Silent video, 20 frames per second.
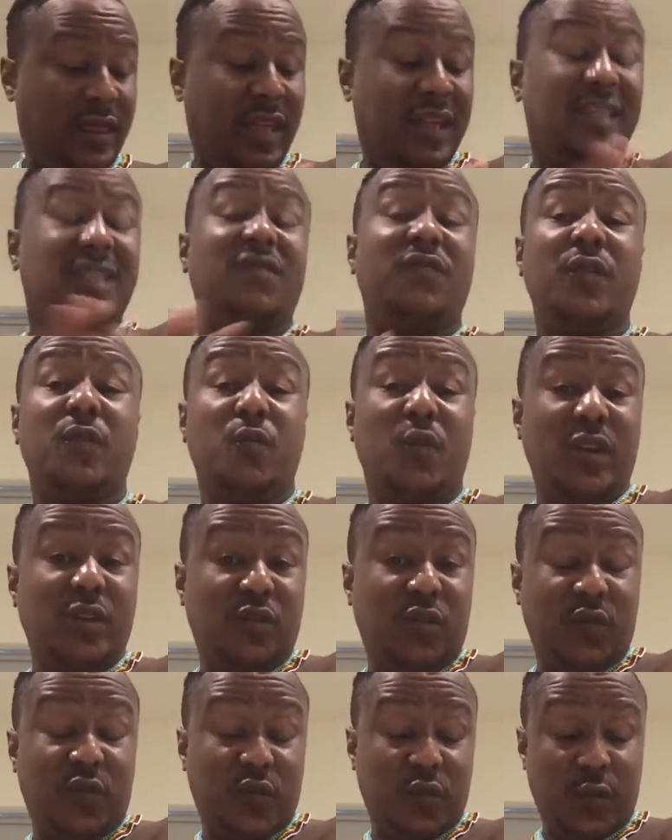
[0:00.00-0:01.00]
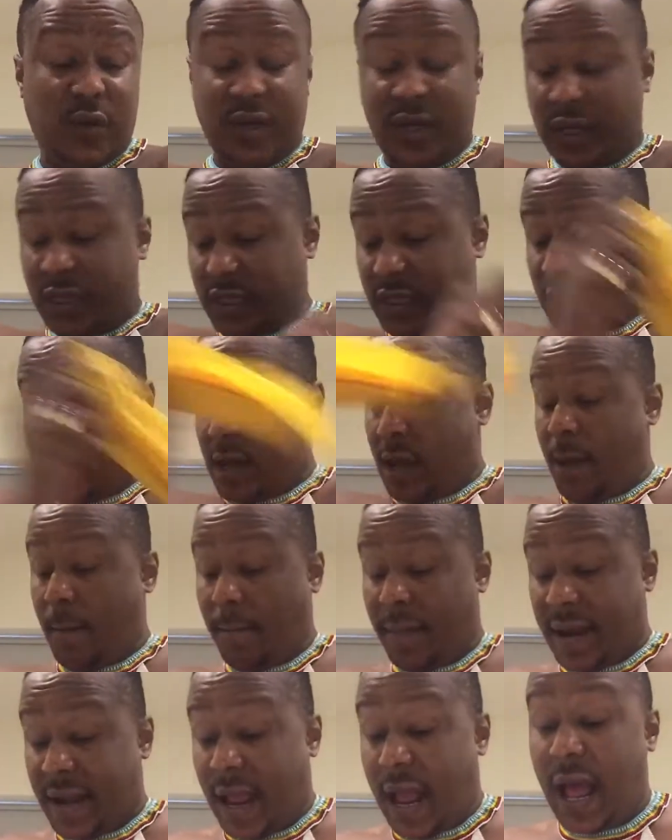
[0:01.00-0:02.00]
There are different ways of doing it,
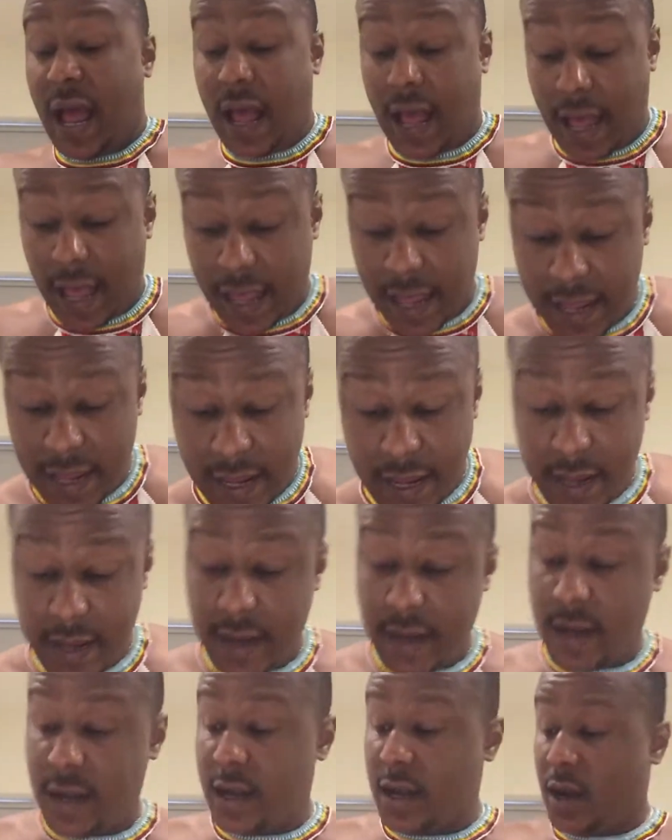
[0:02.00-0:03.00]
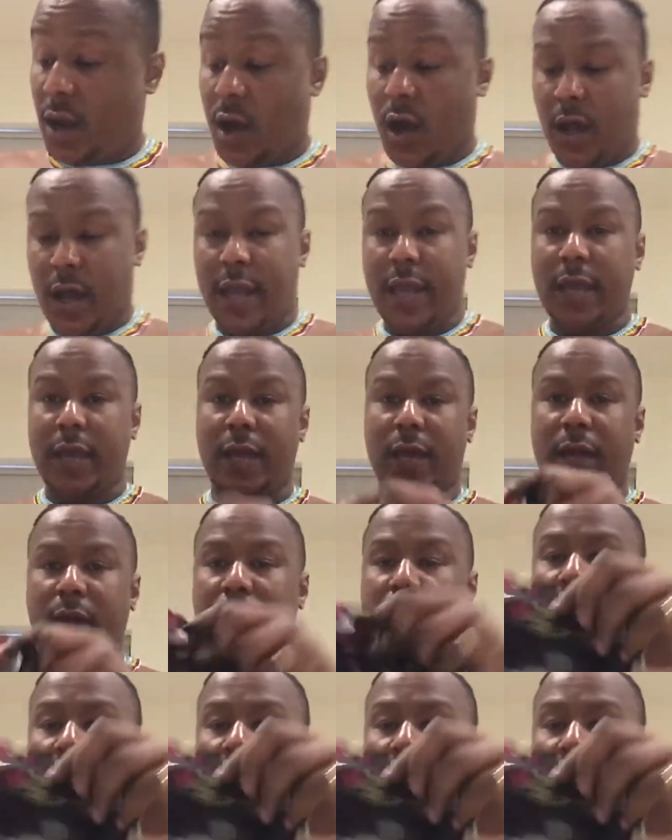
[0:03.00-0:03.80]
but I like